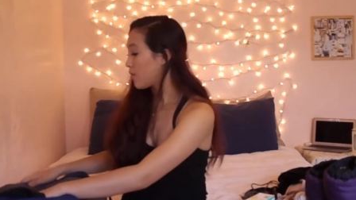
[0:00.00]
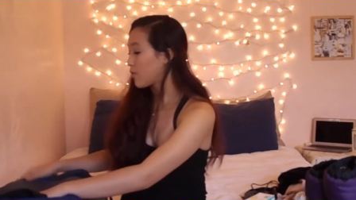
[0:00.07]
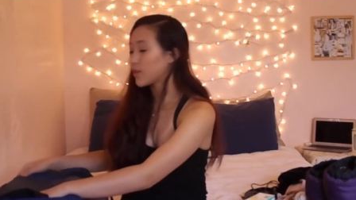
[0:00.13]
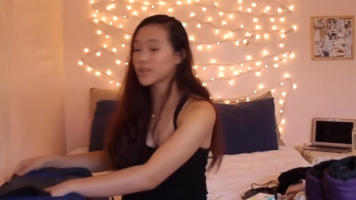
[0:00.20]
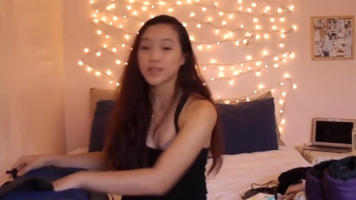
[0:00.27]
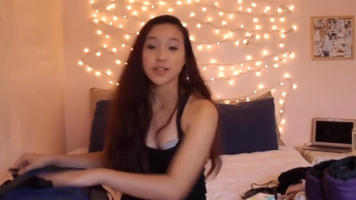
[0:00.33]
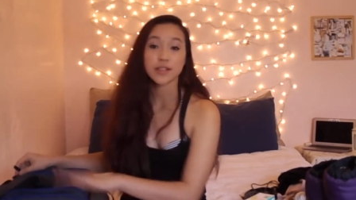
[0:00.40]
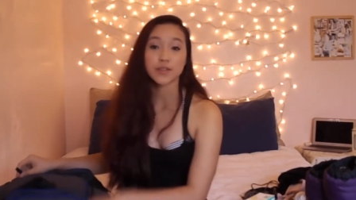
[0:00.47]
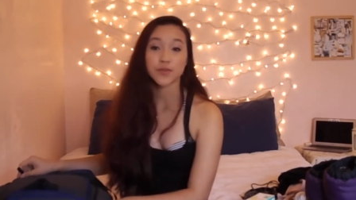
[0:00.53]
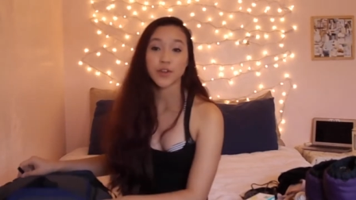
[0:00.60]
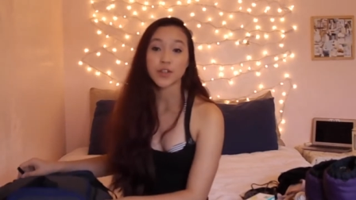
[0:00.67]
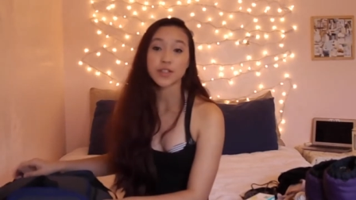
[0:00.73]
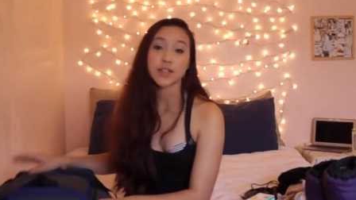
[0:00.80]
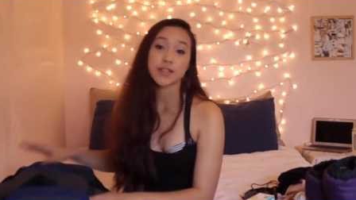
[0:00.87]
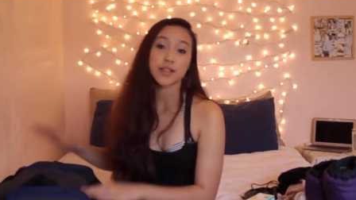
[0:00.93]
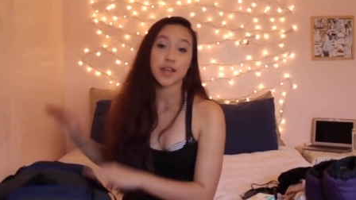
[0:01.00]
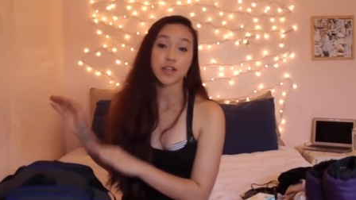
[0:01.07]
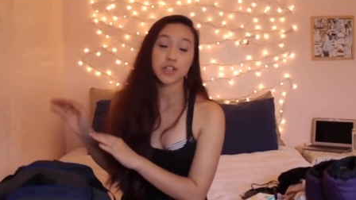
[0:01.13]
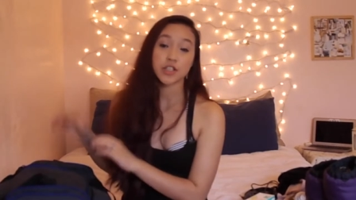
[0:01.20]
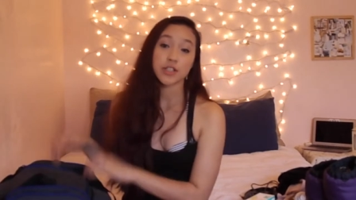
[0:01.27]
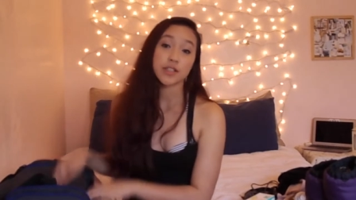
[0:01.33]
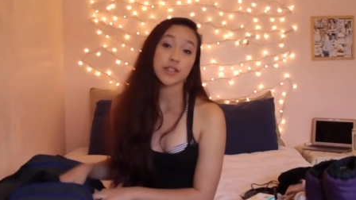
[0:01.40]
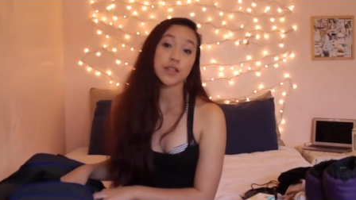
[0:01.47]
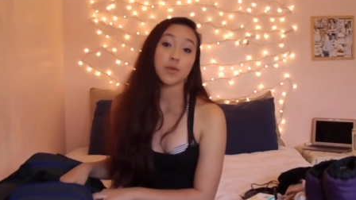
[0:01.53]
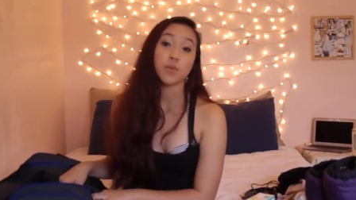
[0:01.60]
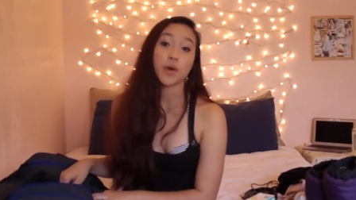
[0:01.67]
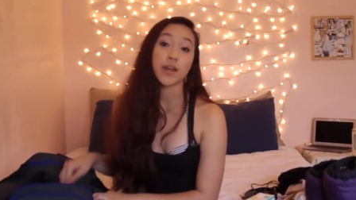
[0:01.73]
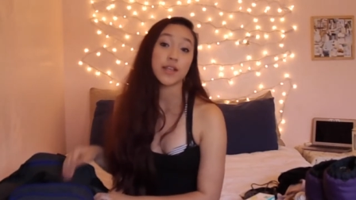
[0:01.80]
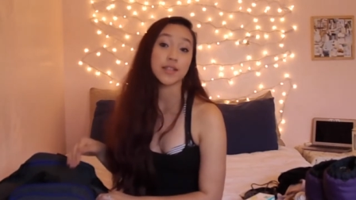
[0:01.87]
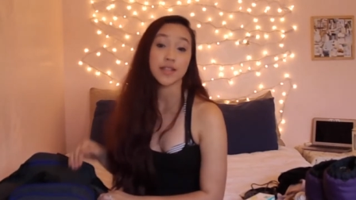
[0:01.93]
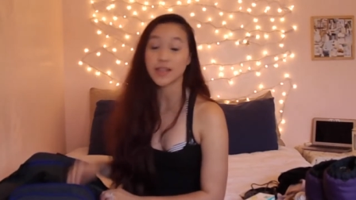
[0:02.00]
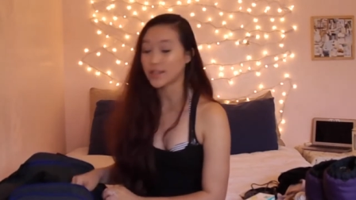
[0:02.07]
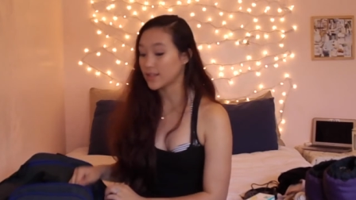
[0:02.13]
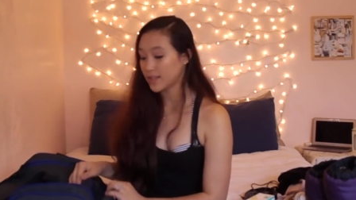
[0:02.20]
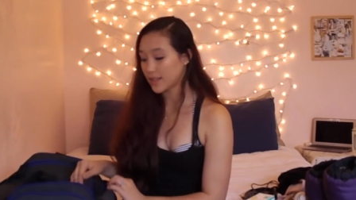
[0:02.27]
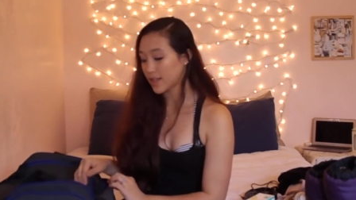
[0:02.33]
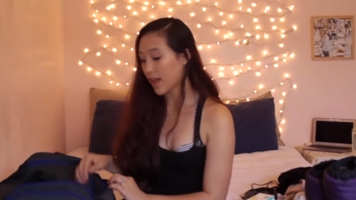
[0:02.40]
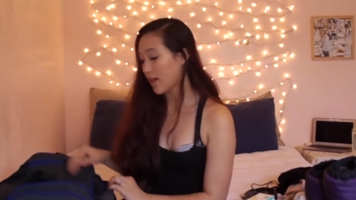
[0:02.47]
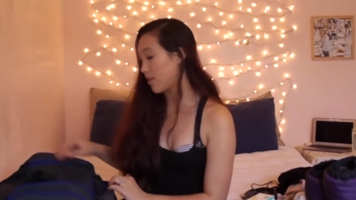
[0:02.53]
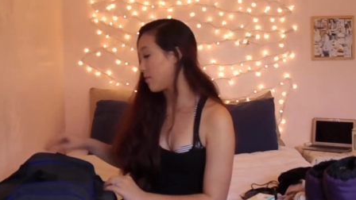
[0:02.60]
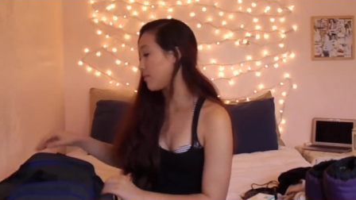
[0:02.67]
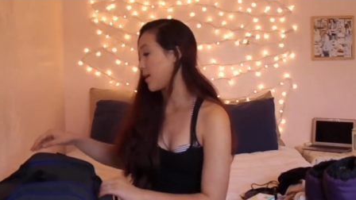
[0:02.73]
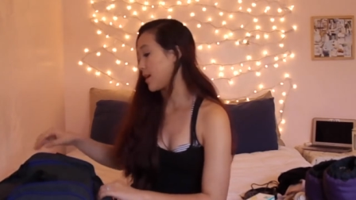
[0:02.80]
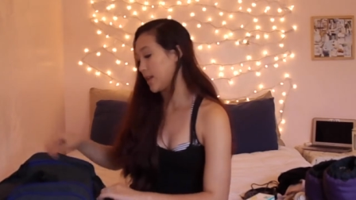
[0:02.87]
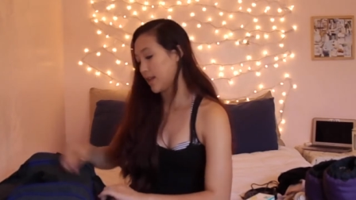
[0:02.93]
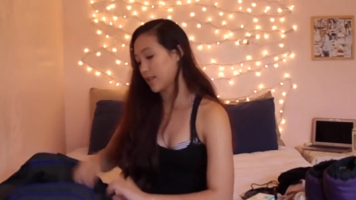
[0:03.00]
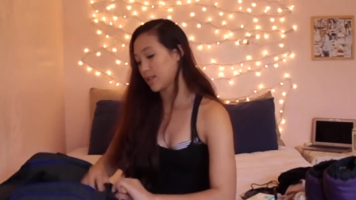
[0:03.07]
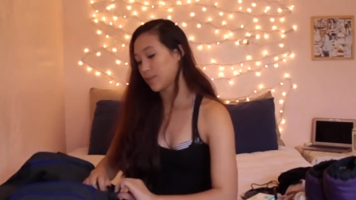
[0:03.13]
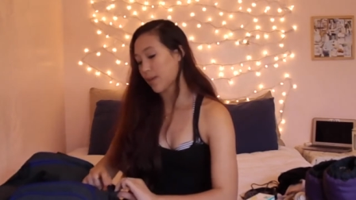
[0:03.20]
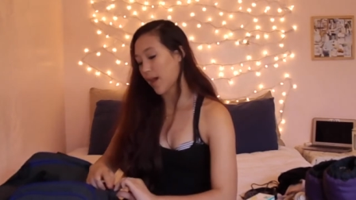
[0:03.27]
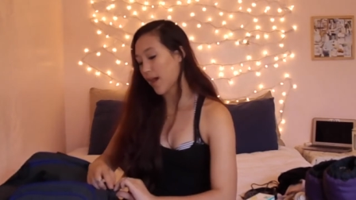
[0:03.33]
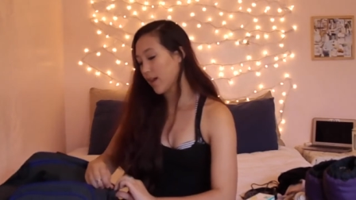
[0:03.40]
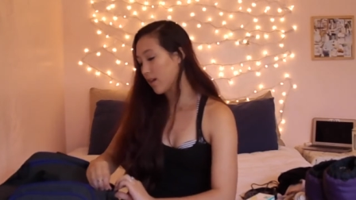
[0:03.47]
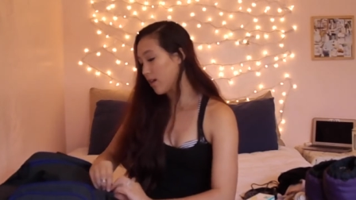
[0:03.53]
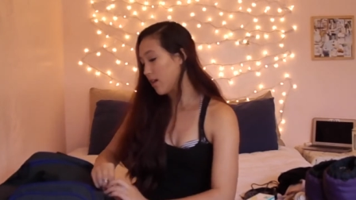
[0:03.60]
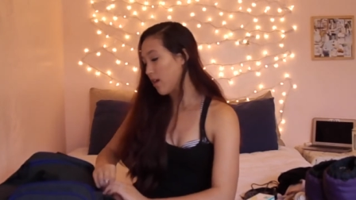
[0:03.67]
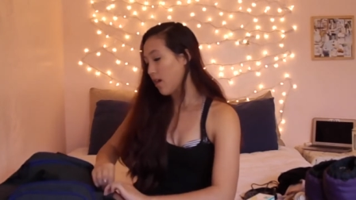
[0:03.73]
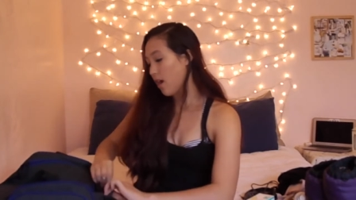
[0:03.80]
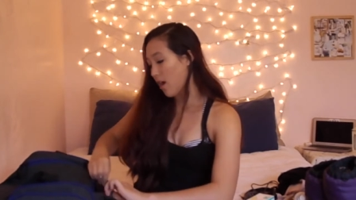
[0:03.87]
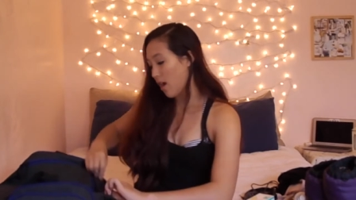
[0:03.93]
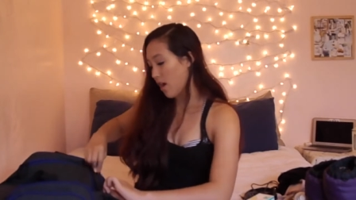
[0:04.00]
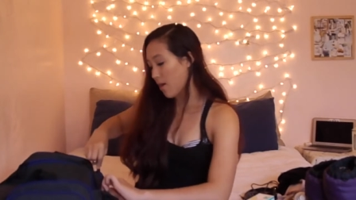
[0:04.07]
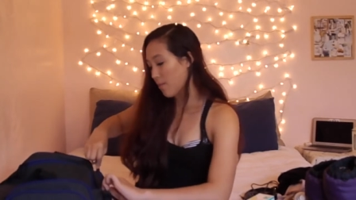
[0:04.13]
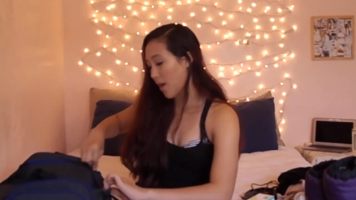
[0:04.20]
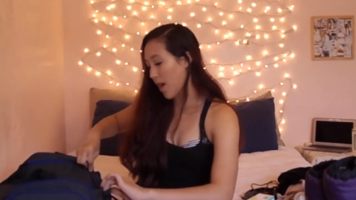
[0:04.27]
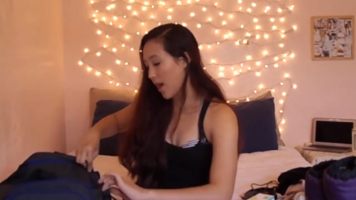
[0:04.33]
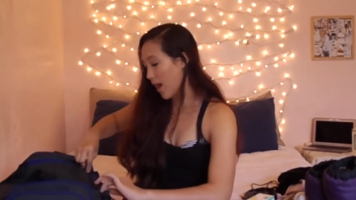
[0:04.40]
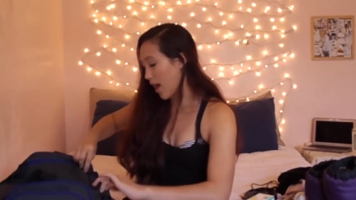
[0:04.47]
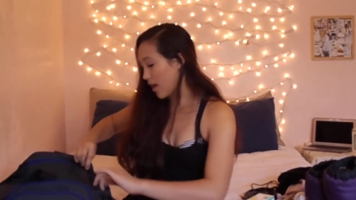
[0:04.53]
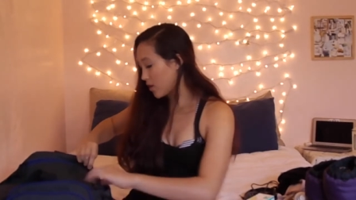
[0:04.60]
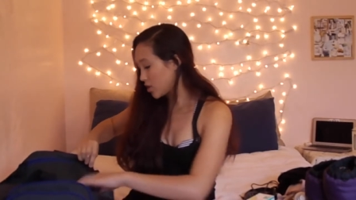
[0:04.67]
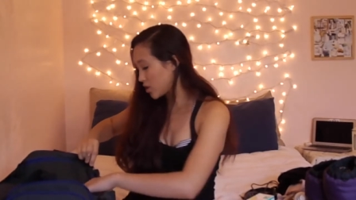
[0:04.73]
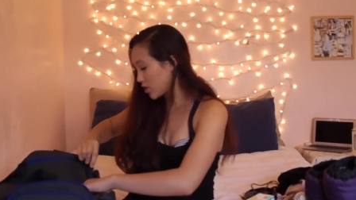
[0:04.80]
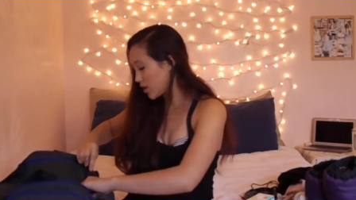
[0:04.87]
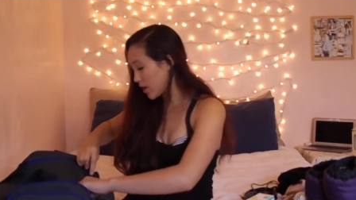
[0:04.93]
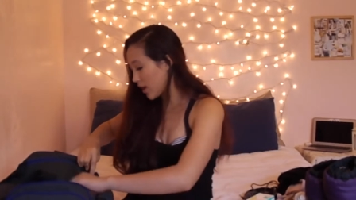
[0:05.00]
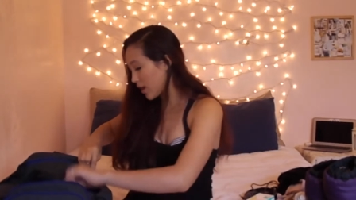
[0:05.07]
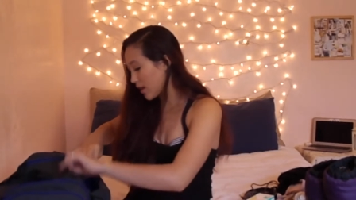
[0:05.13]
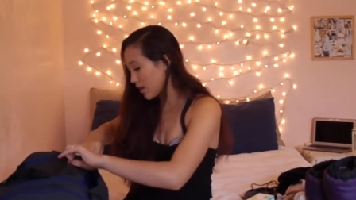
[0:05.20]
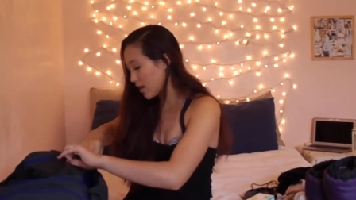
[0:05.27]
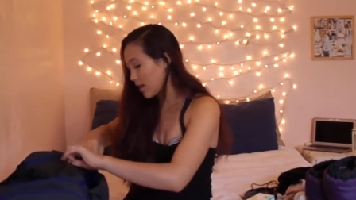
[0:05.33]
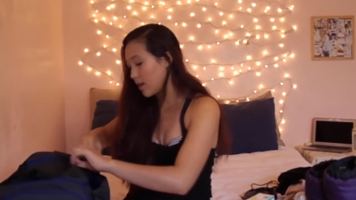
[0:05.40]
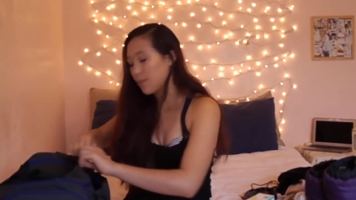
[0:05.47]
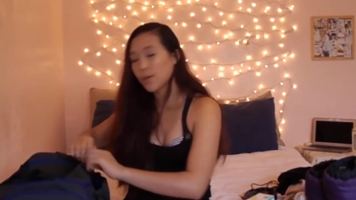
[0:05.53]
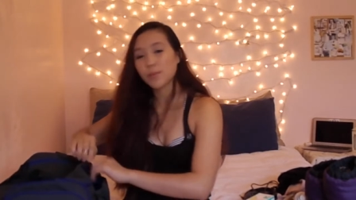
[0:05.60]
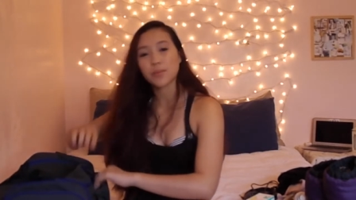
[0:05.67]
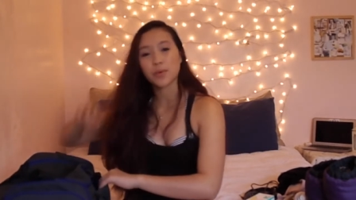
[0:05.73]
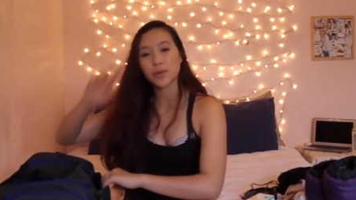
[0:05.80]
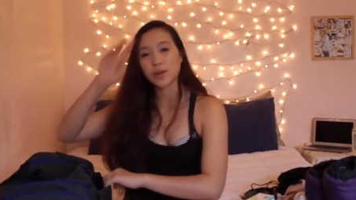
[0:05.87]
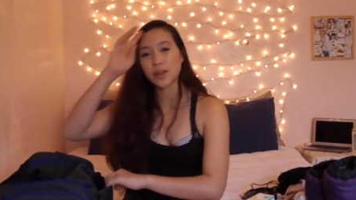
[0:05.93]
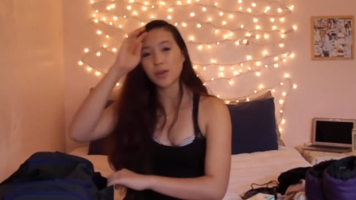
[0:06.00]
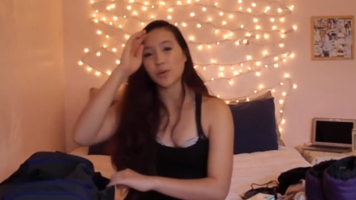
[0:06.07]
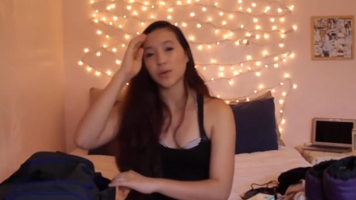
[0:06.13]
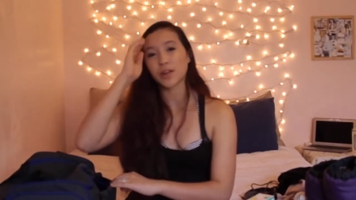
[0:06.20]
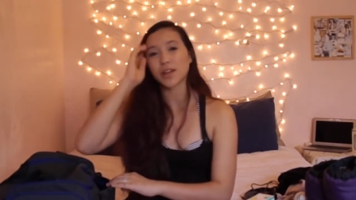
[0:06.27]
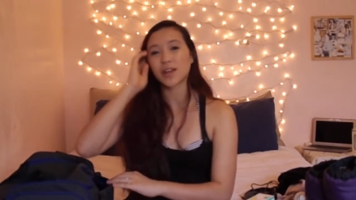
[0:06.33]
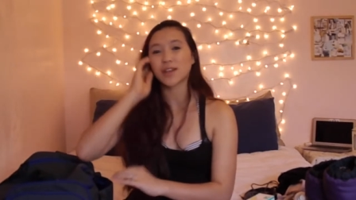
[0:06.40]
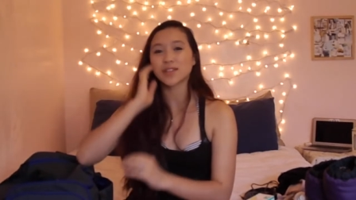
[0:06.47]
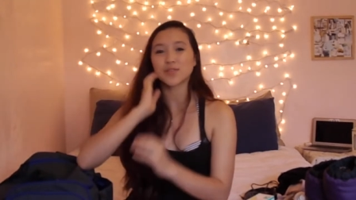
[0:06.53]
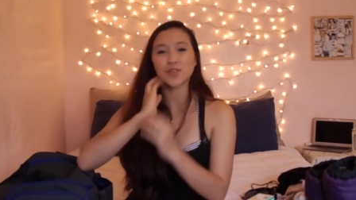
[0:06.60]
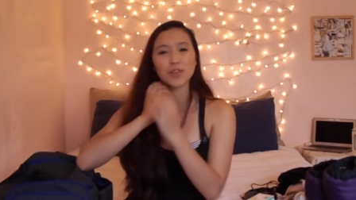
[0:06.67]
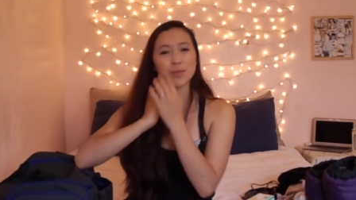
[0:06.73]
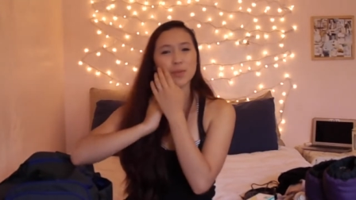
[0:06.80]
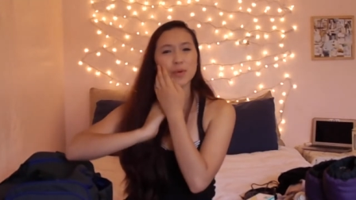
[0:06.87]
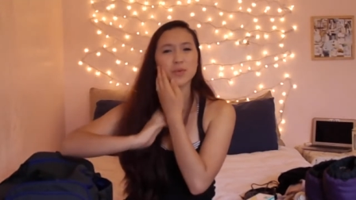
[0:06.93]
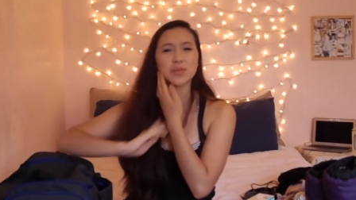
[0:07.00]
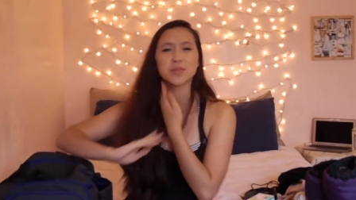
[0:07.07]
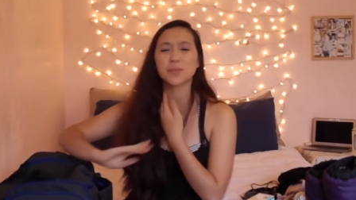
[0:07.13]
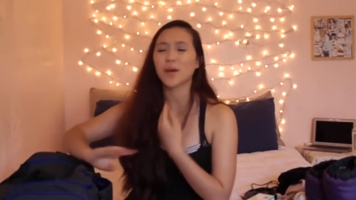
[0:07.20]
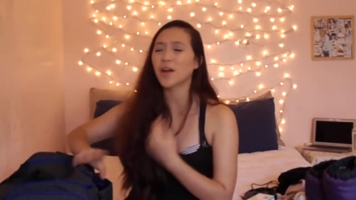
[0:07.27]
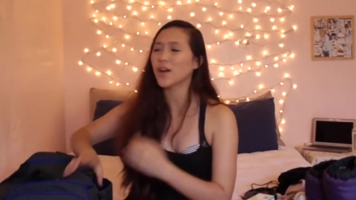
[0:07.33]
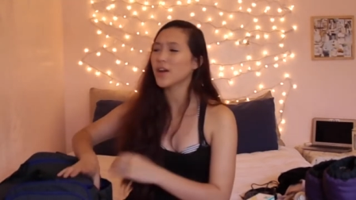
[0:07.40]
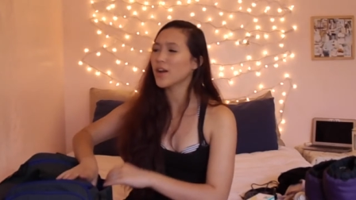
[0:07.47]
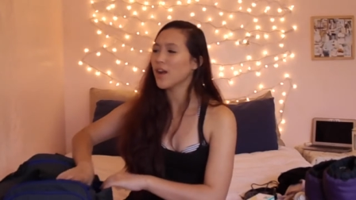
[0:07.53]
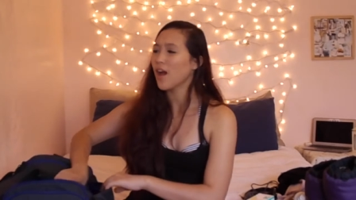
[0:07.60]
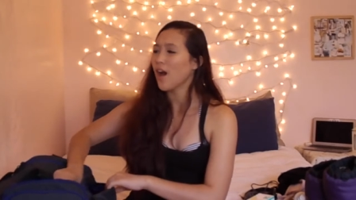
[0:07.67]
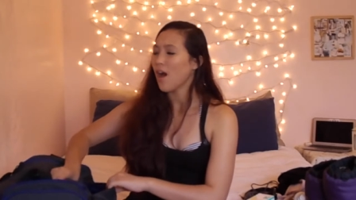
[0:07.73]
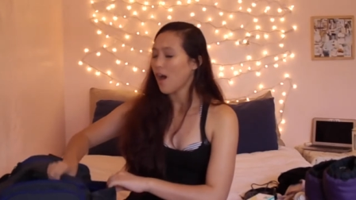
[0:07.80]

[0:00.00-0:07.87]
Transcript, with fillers: First things first, let's actually see what is inside of my dance bag. Um, I actually keep it pretty organized for the most part.